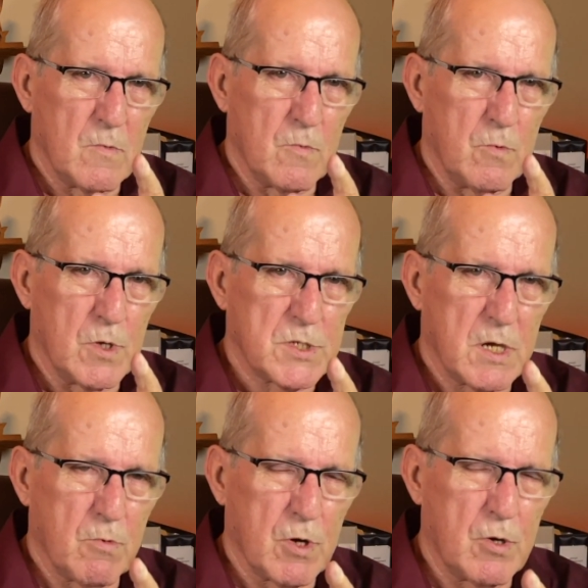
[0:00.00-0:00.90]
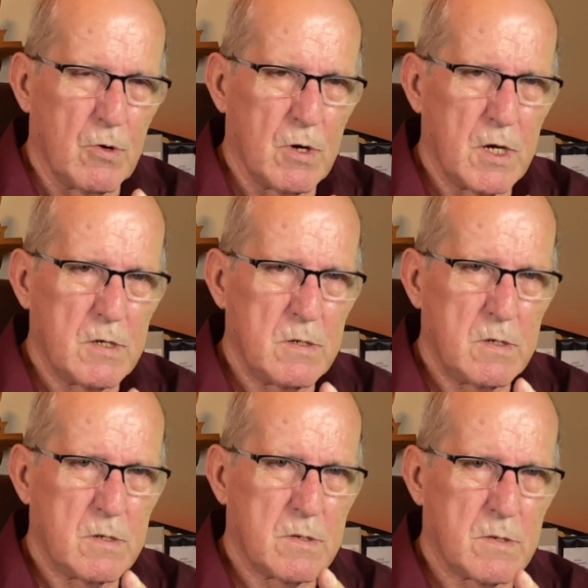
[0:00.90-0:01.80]
was they were going
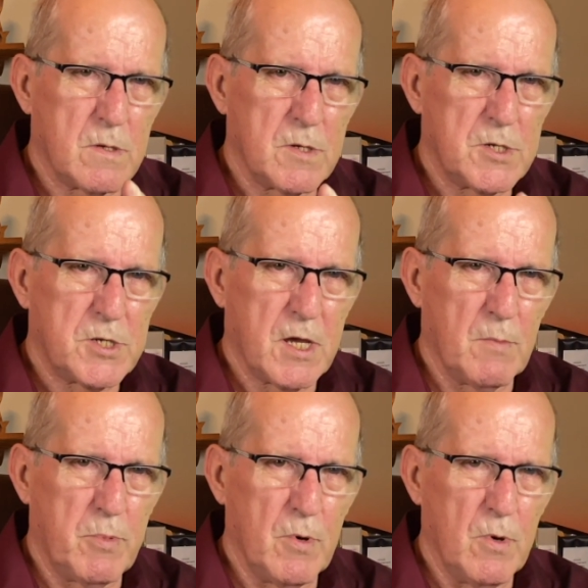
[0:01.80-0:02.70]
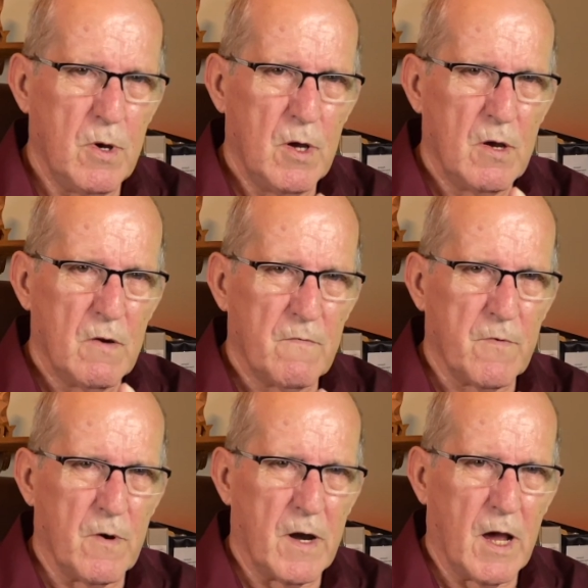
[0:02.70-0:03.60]
this temple
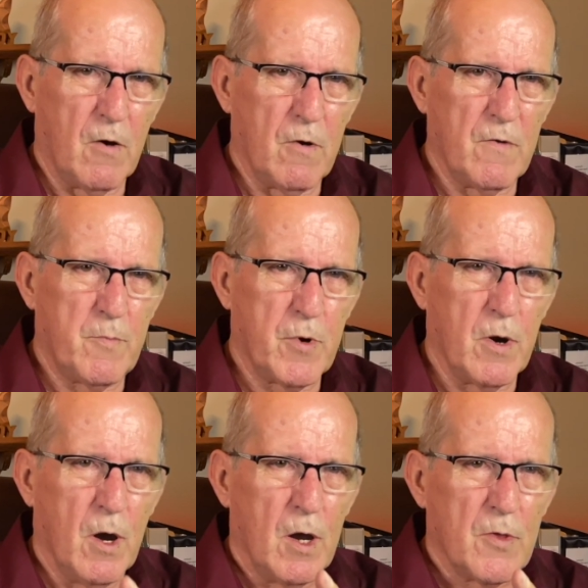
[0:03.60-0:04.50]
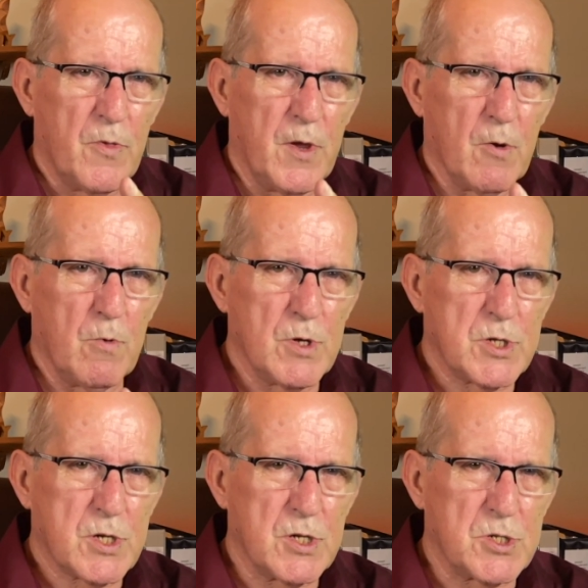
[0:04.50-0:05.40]
for an hour of prayer. There
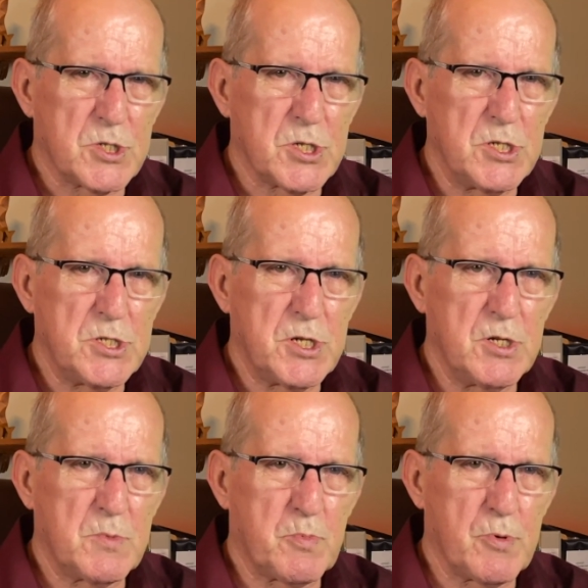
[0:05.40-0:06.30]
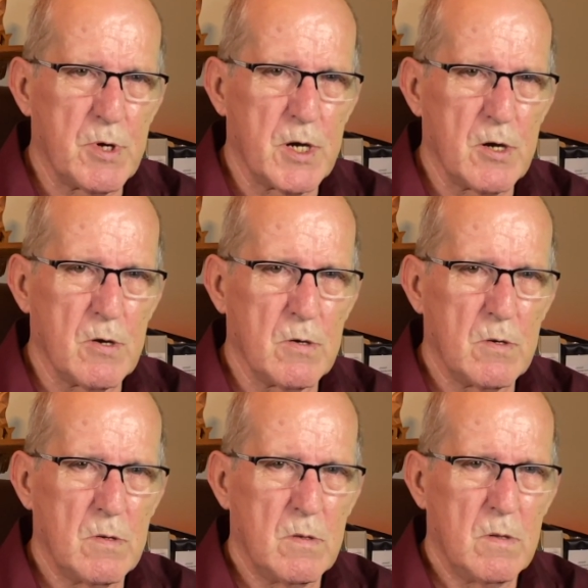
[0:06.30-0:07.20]
was consistent prayer.
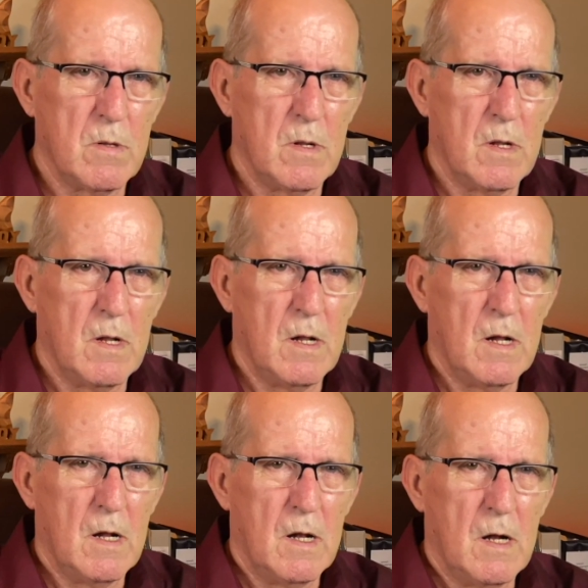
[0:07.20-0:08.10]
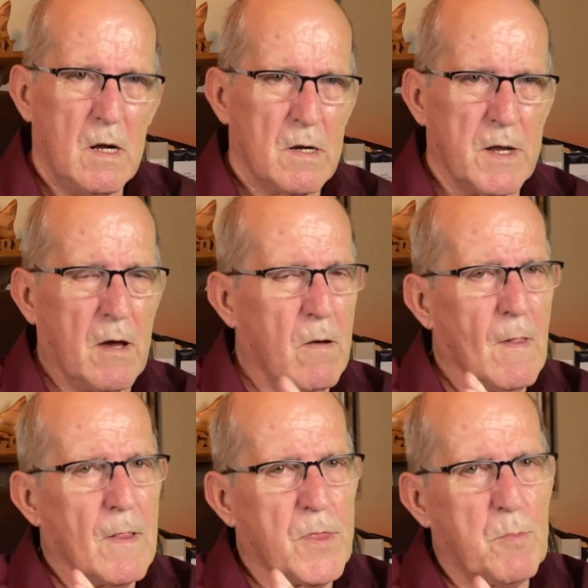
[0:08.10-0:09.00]
Now,
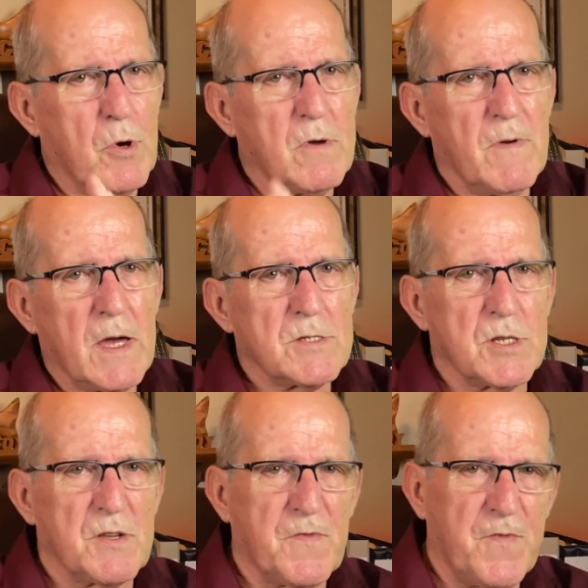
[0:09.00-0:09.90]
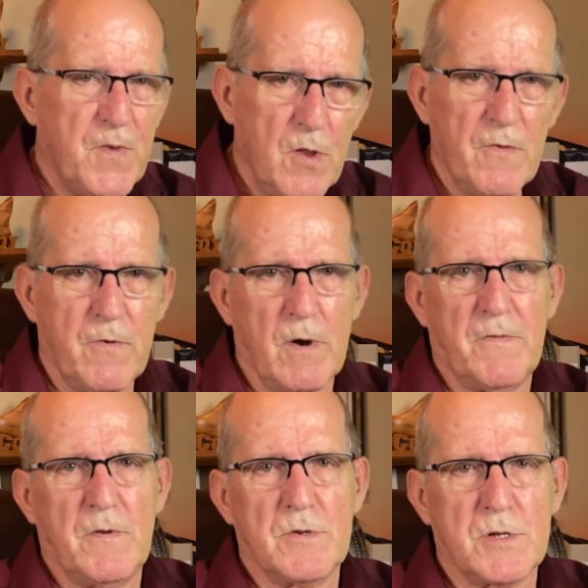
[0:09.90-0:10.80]
the book of Acts is full of
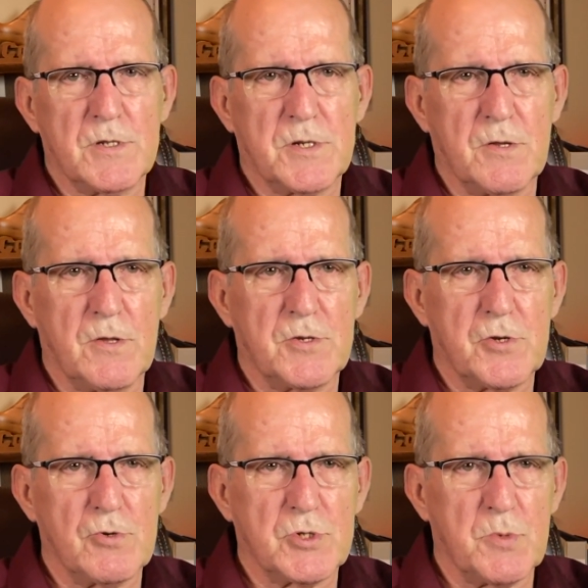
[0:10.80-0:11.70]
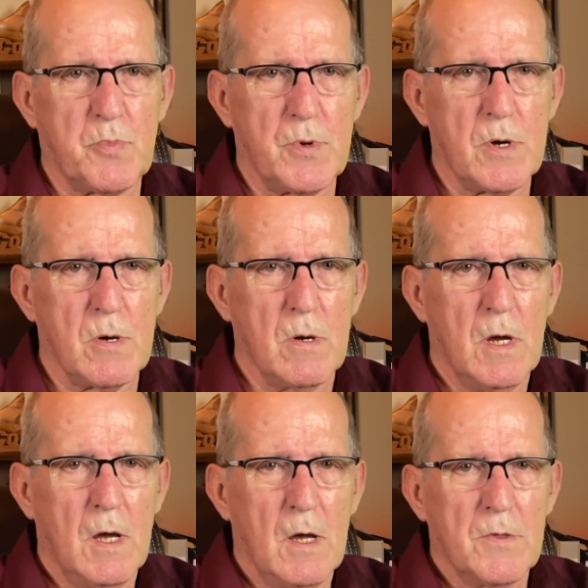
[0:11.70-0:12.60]
references to the church at prayer.
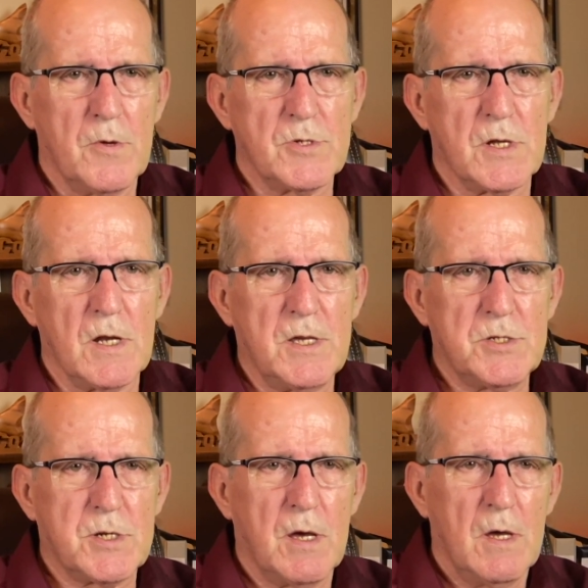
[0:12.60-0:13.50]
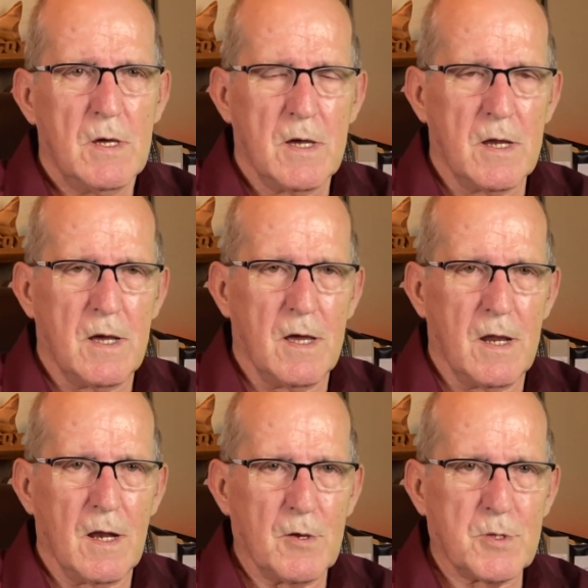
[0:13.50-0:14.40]
There's at least, and
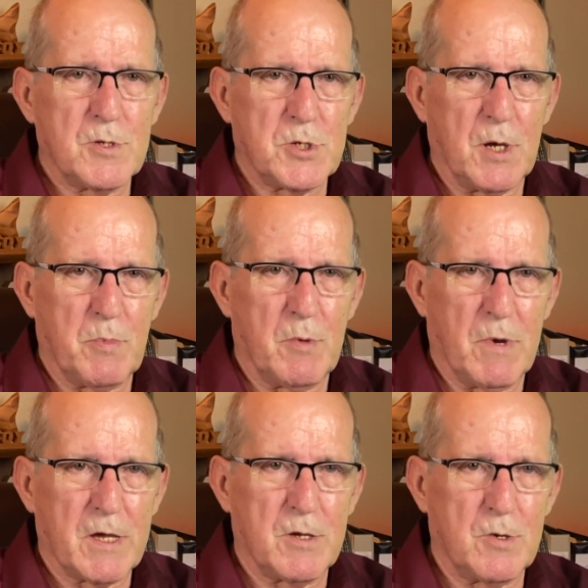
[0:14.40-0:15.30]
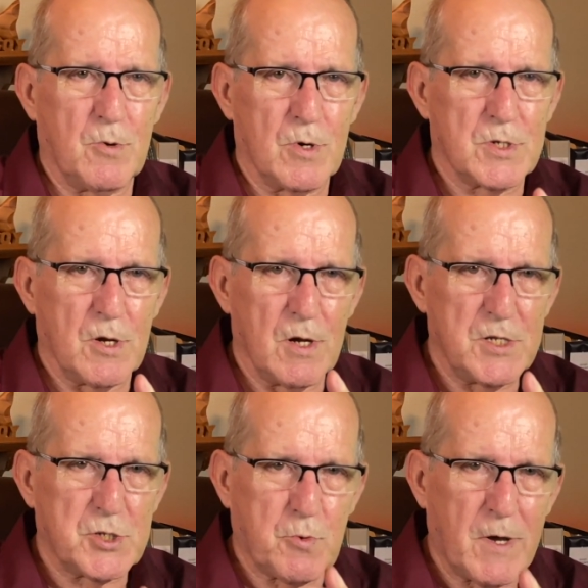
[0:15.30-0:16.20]
I looked this up in my concordance, at
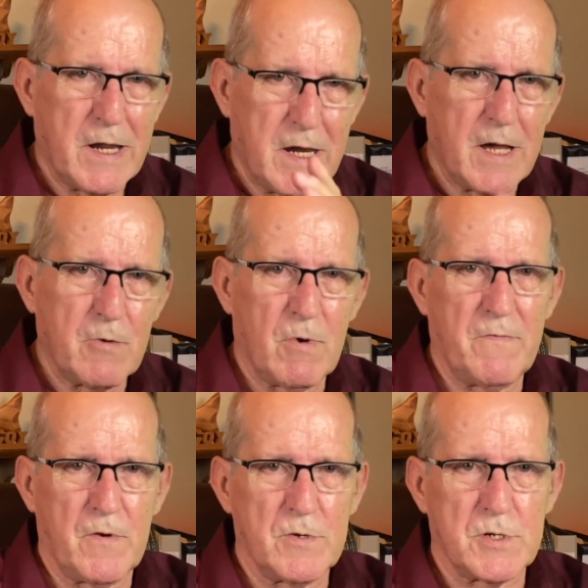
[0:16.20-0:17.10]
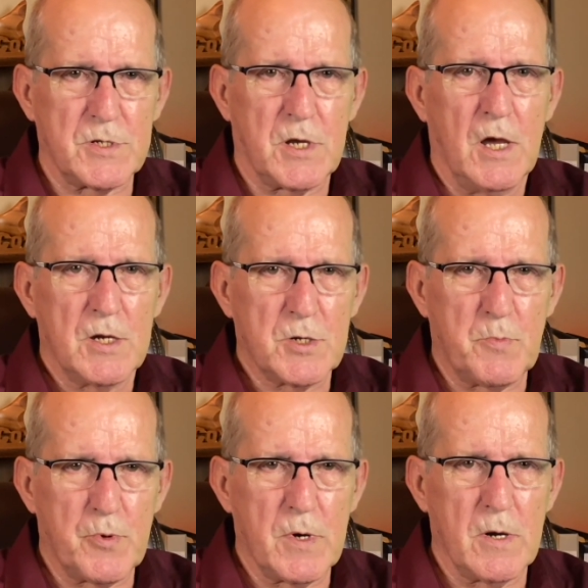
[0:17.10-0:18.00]
least 29 references to
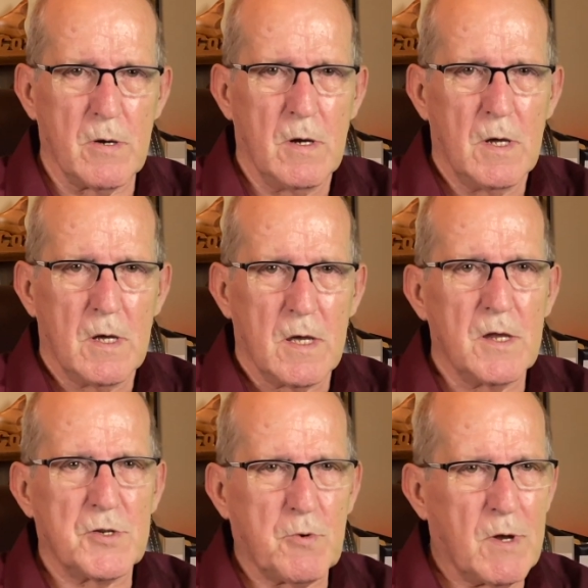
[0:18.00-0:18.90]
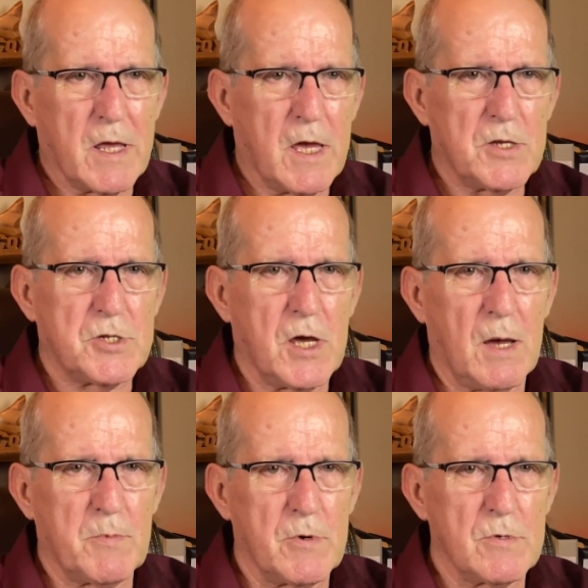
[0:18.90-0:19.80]
prayer in 28
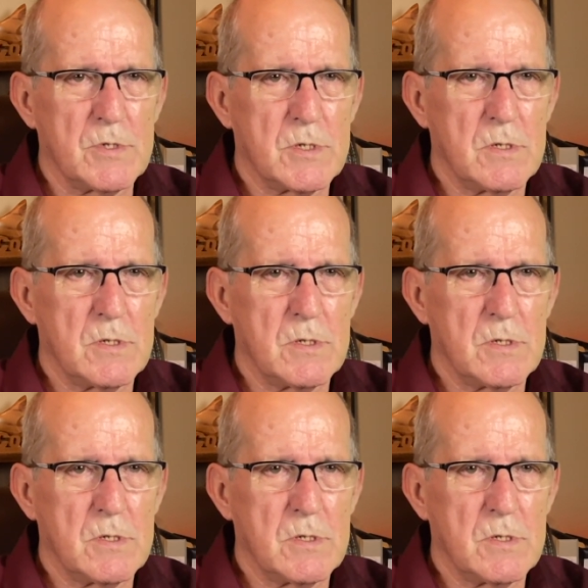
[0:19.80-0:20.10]
chapters.